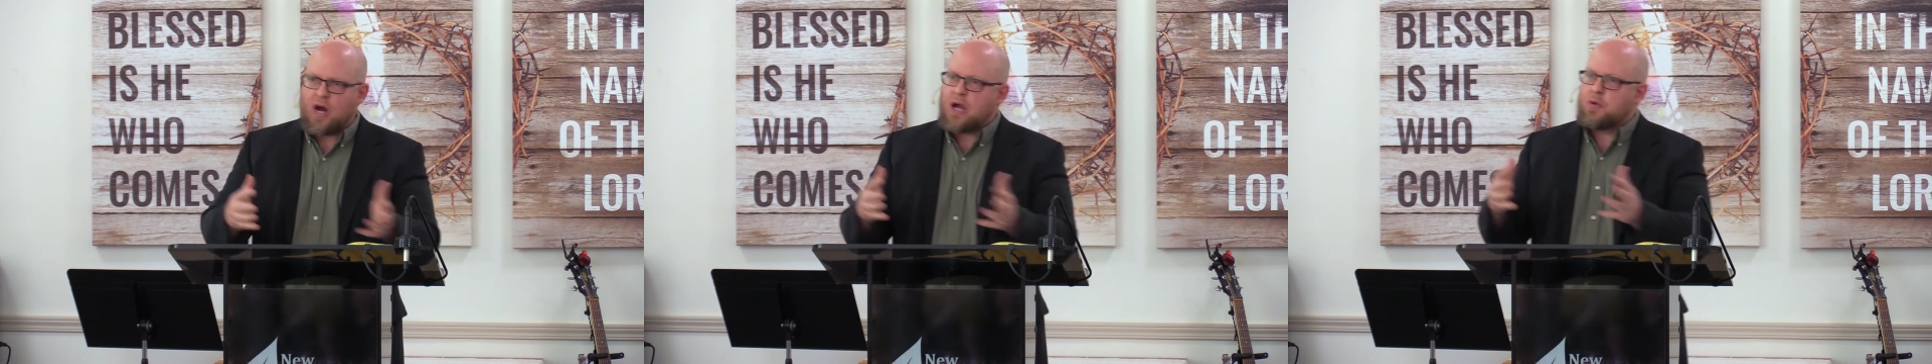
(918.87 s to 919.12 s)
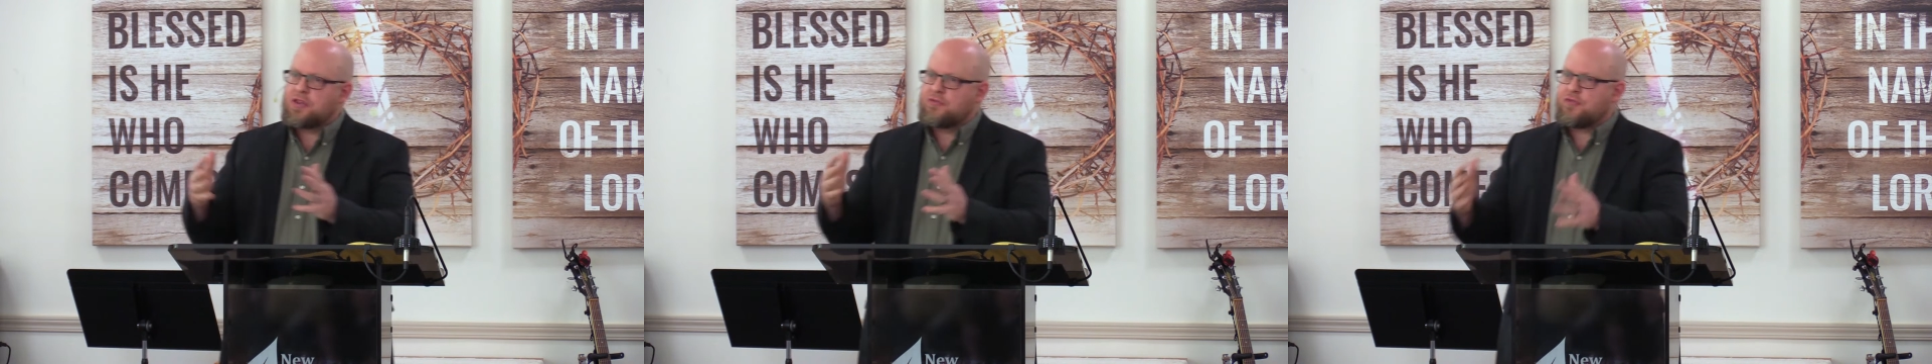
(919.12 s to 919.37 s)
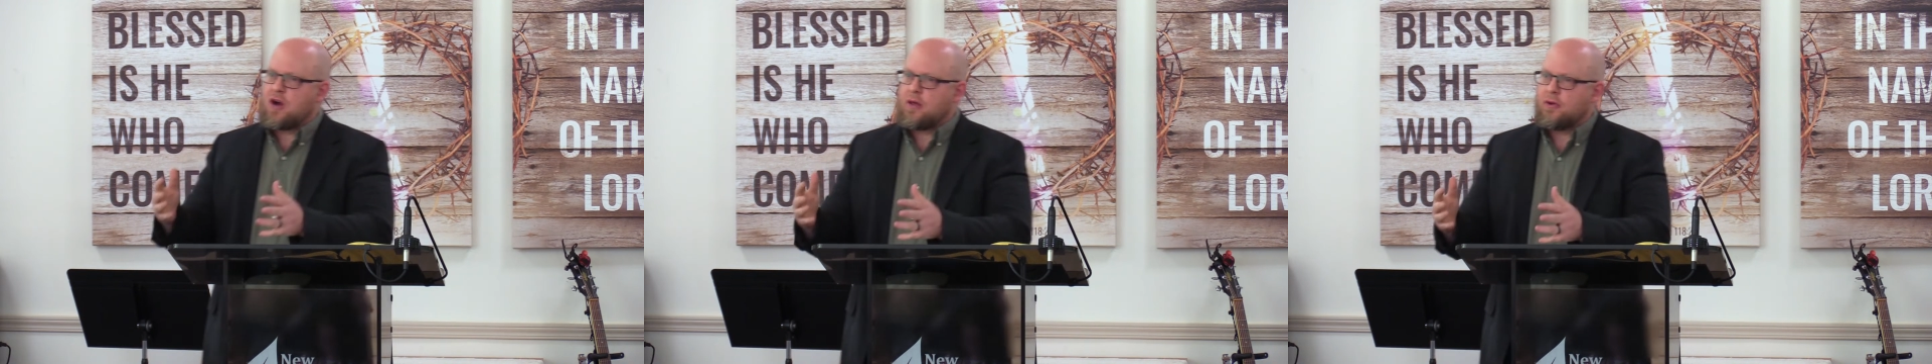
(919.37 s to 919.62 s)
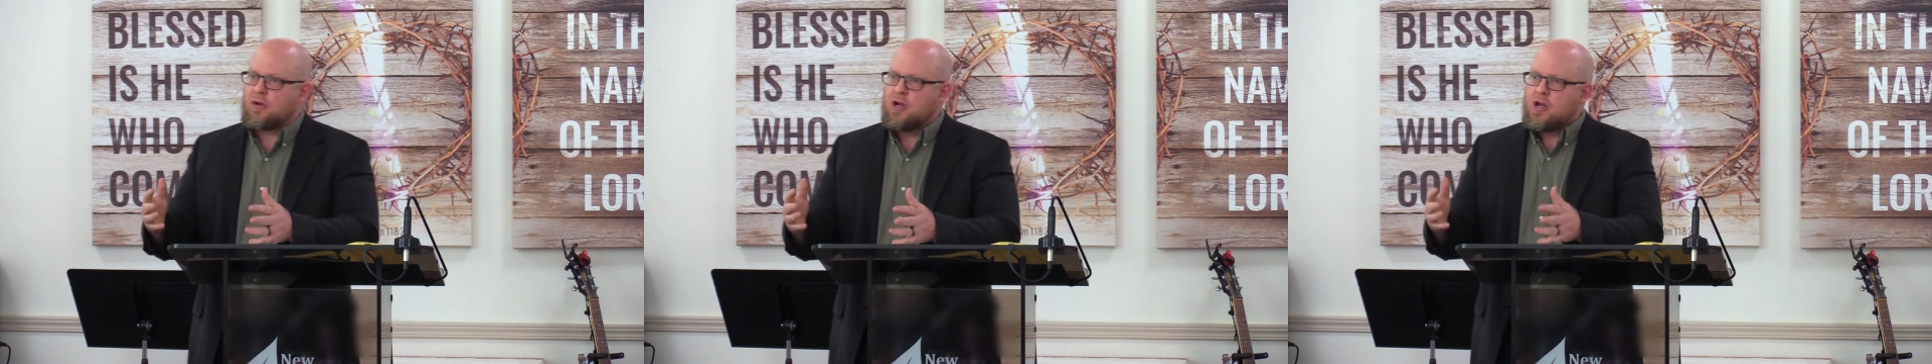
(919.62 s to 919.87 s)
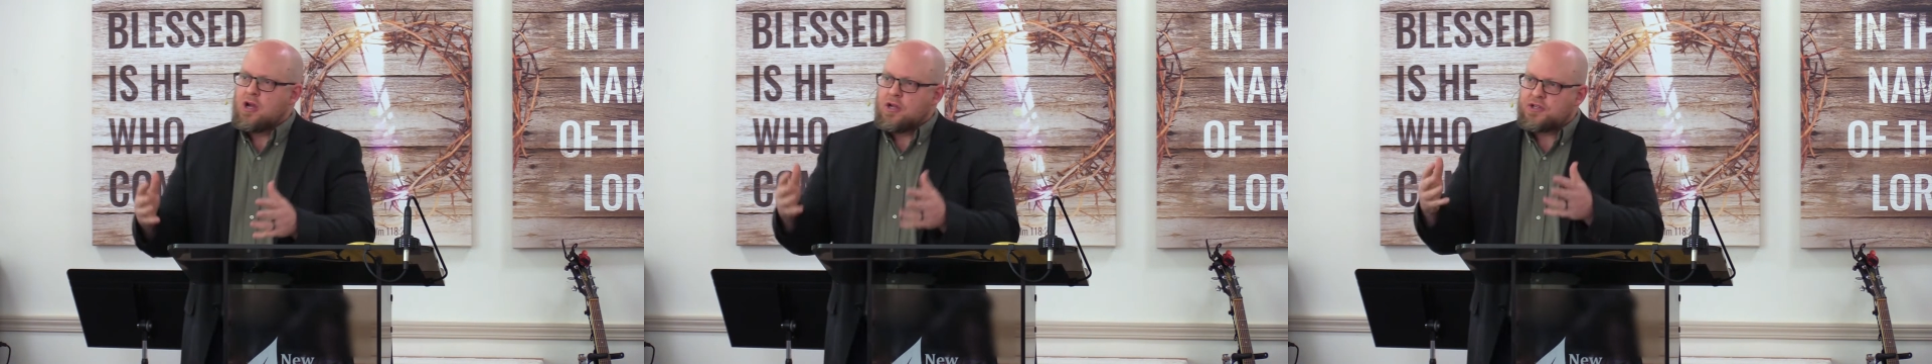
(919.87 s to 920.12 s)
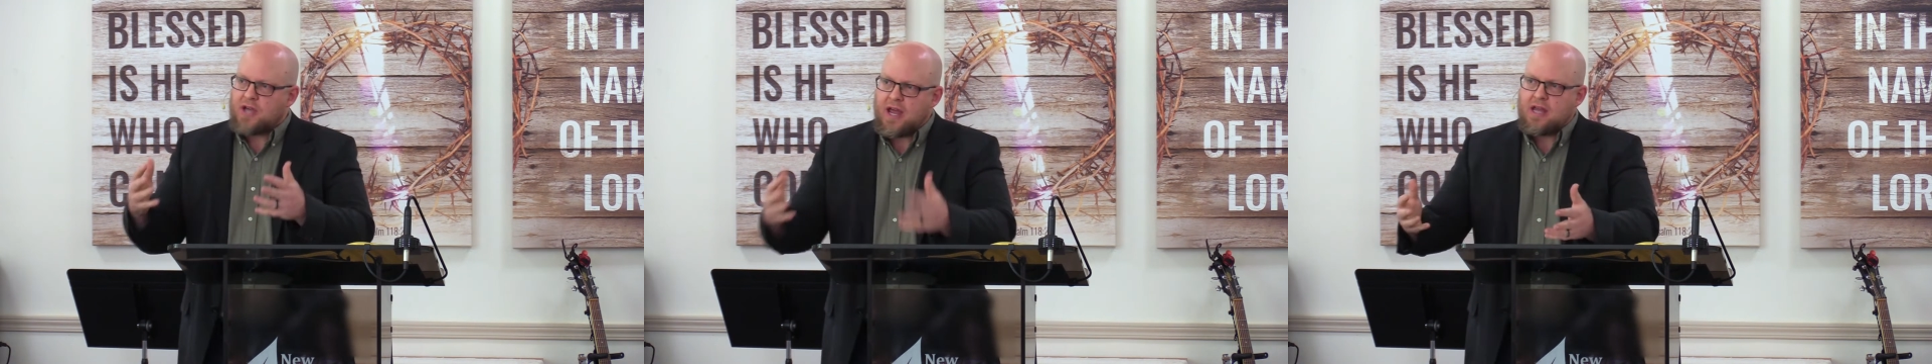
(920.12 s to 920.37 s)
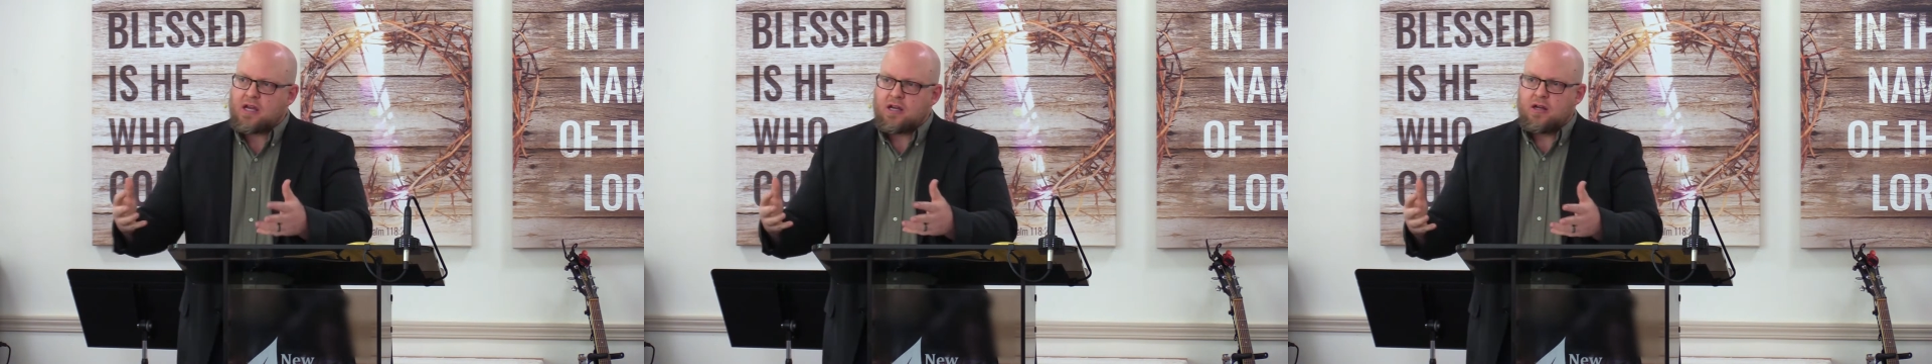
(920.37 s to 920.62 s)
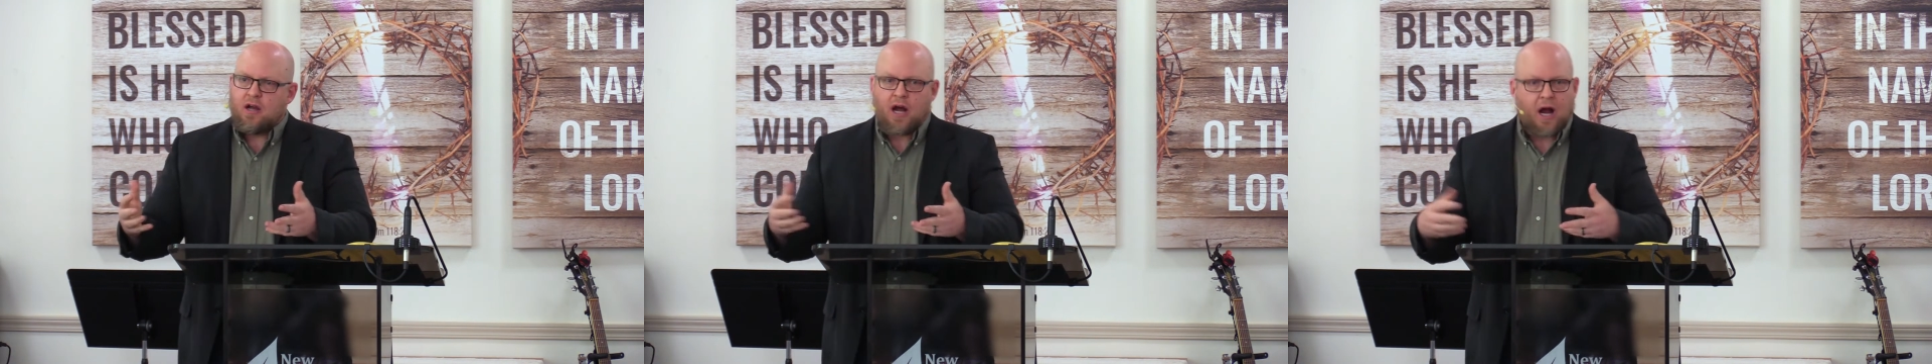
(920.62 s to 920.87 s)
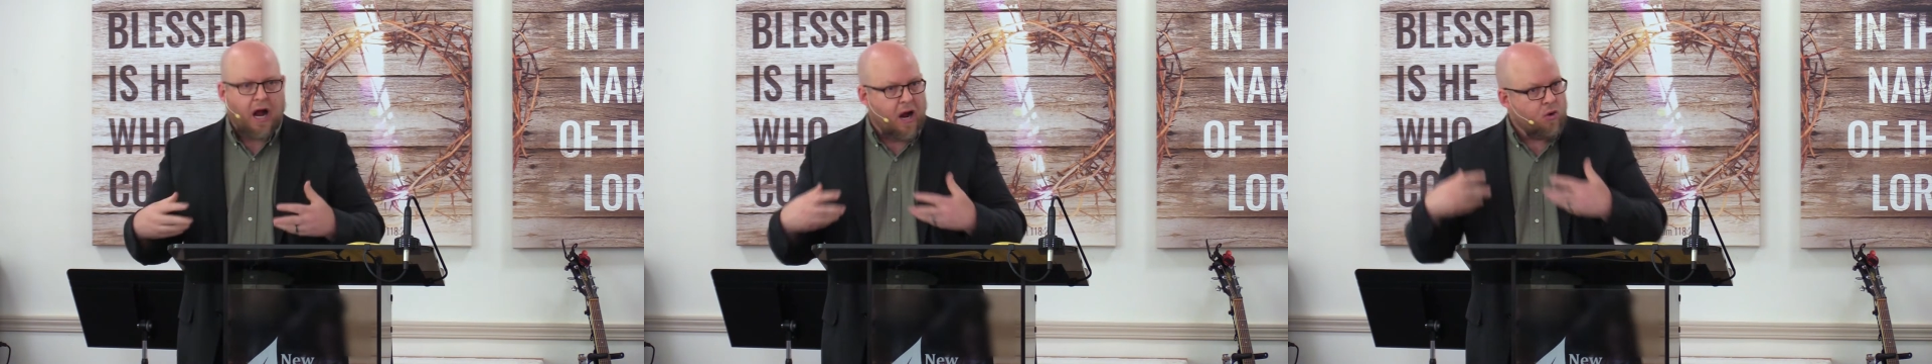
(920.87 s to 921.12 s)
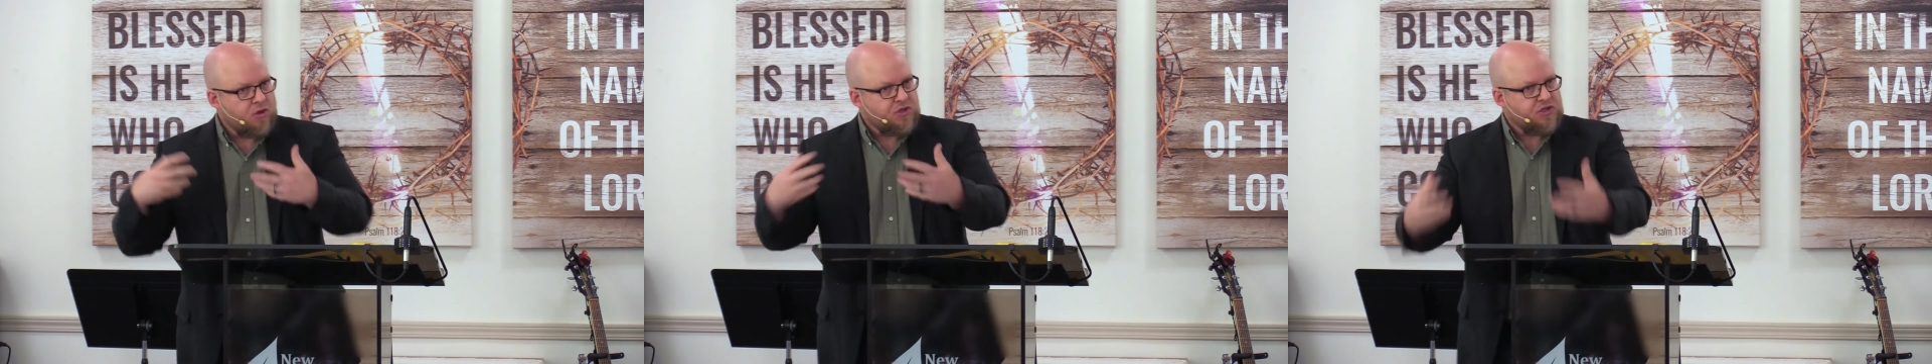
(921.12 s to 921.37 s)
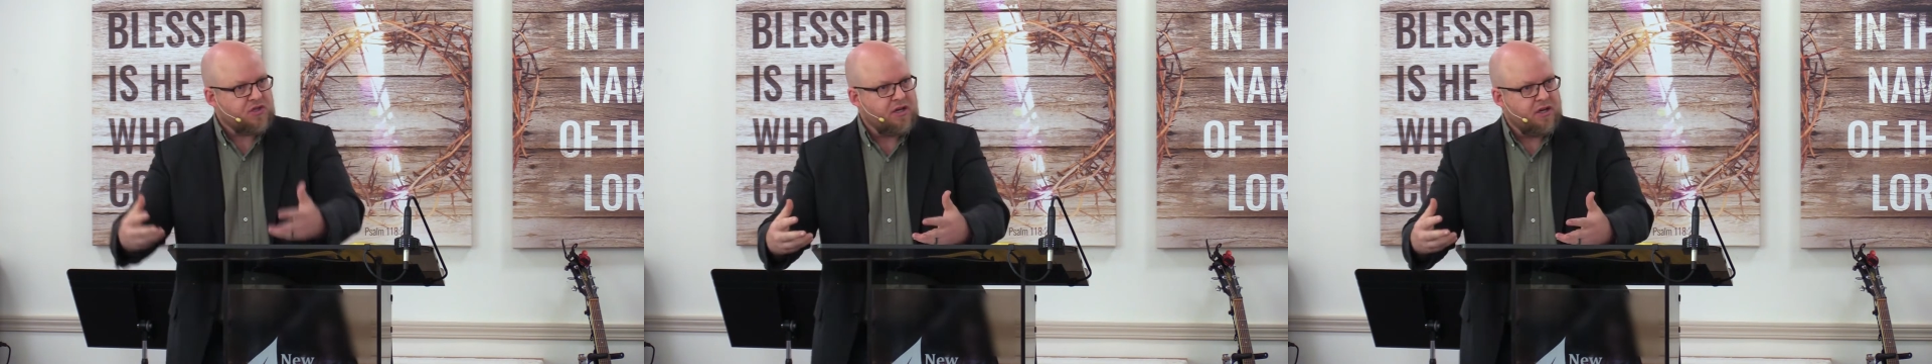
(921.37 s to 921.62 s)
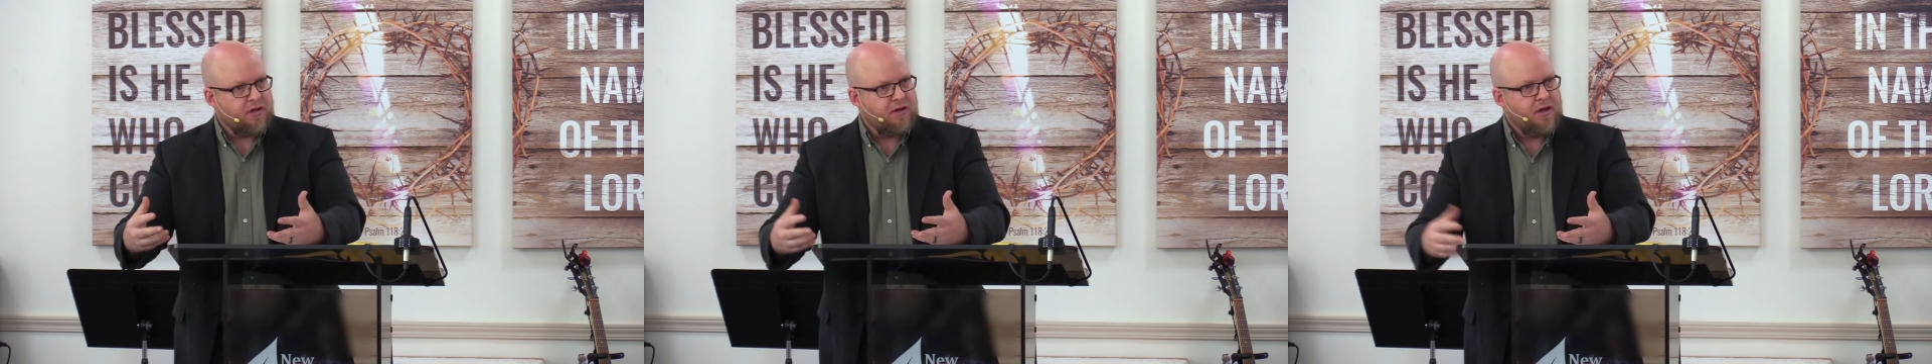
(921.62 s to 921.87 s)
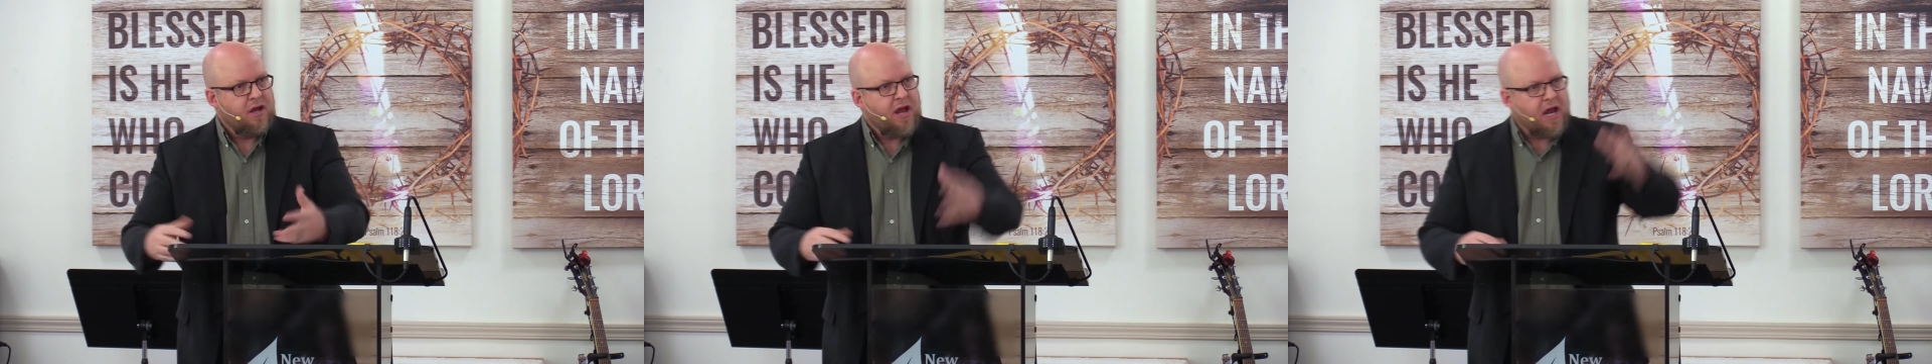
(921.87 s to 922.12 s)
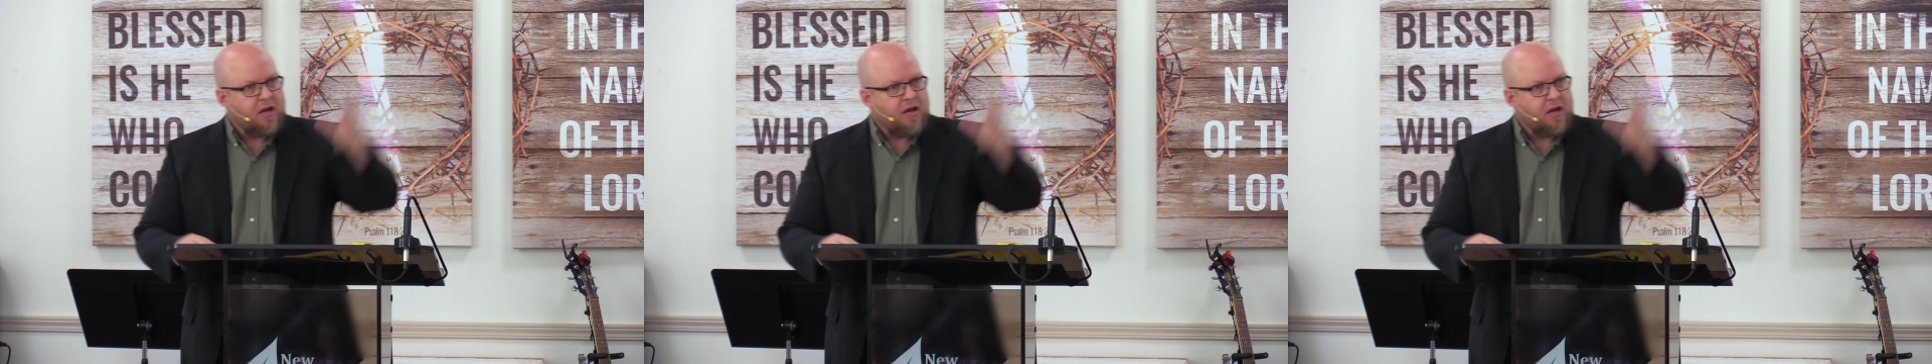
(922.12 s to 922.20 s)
Why would the Father take our sin